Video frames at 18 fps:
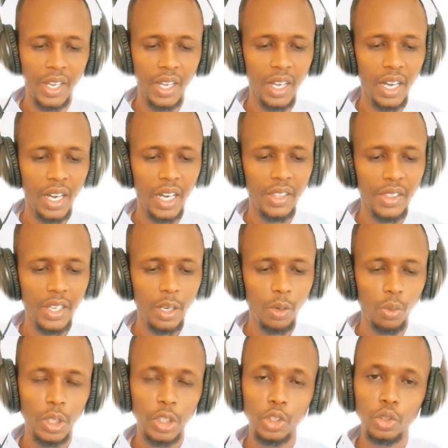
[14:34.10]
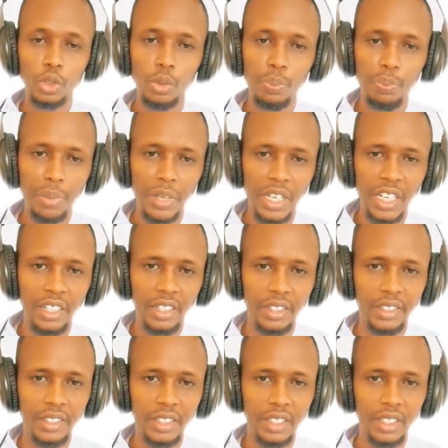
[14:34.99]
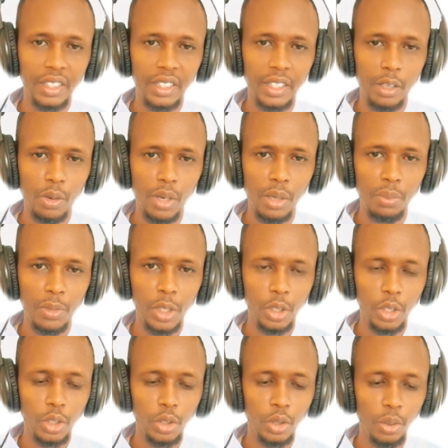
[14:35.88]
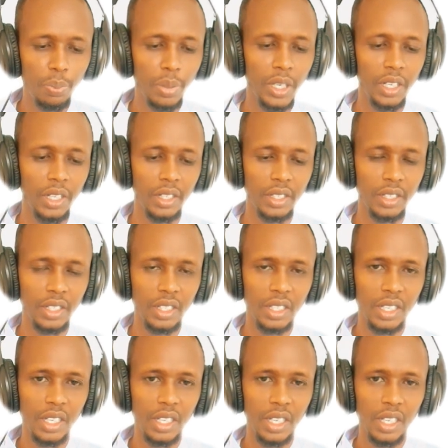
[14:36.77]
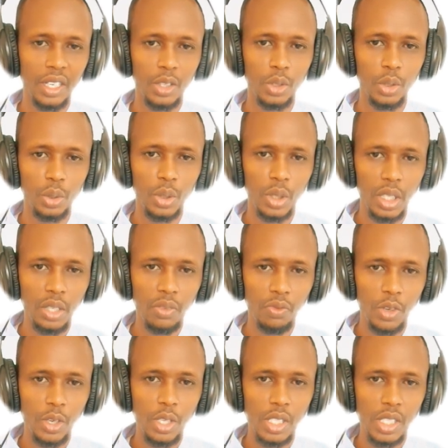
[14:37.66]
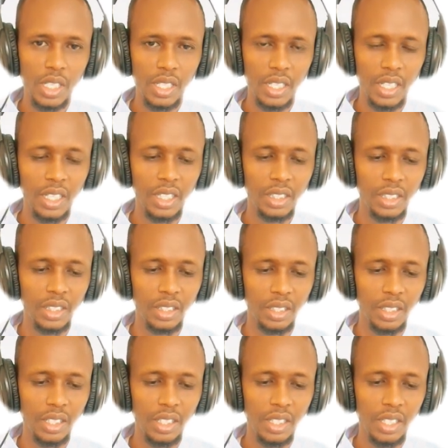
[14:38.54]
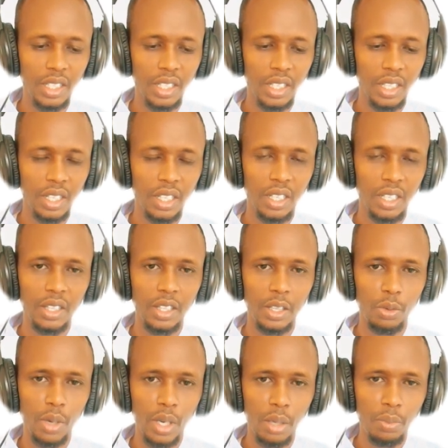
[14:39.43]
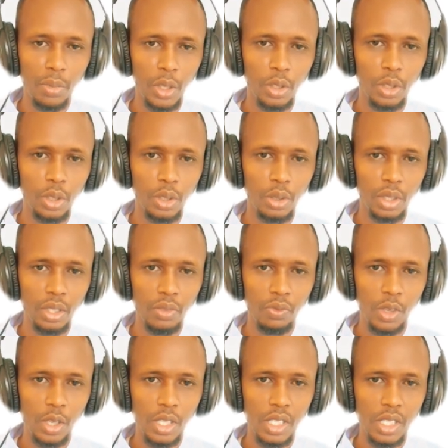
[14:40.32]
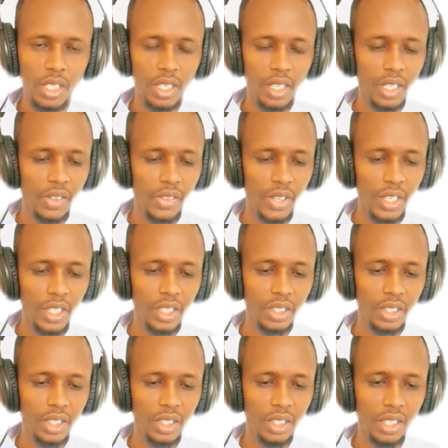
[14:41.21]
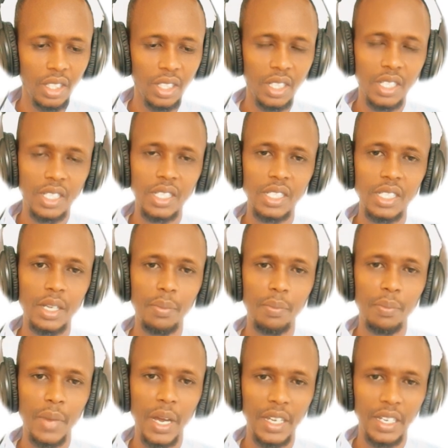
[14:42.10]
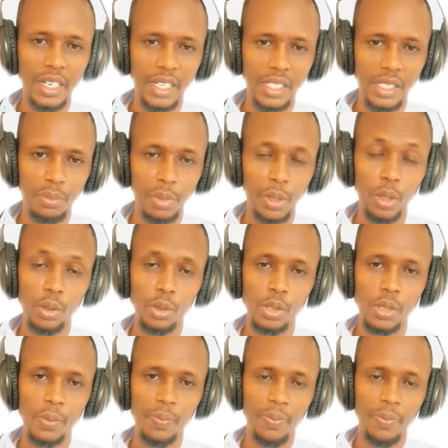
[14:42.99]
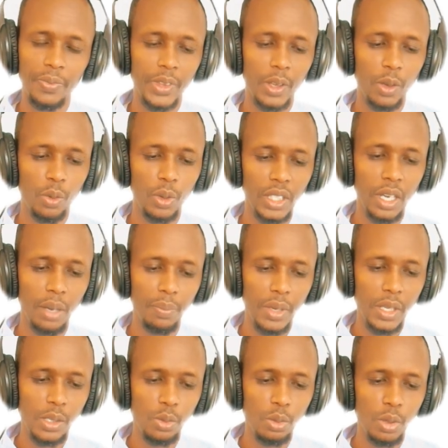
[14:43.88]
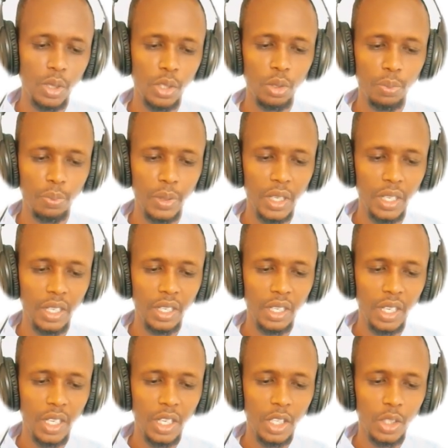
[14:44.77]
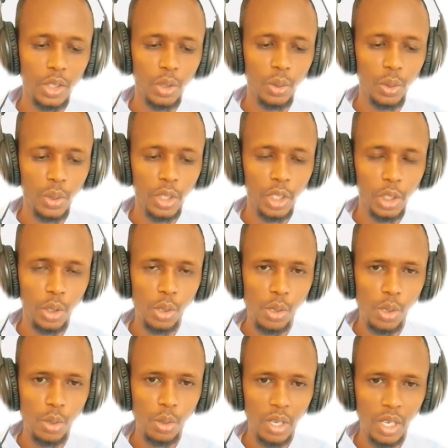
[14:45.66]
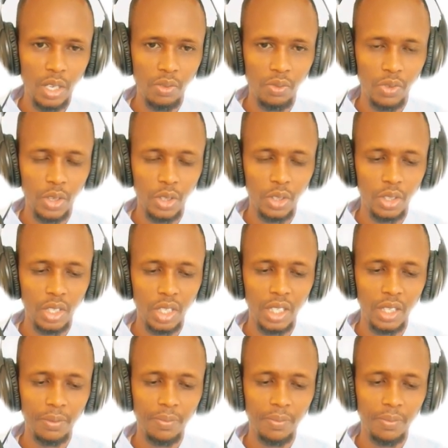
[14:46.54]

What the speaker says: And then what you billed, the 1 million you billed, you invoiced the entity. The 1 million you invoiced the entity is the minus, because what happens when you bill, you reduce your inventory